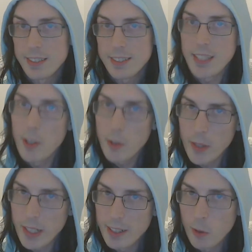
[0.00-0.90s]

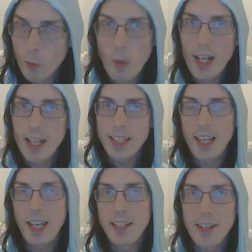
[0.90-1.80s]
So while
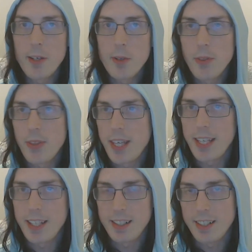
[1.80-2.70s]
I know
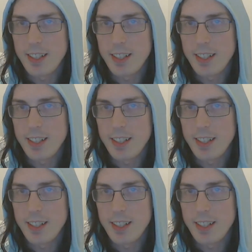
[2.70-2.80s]
that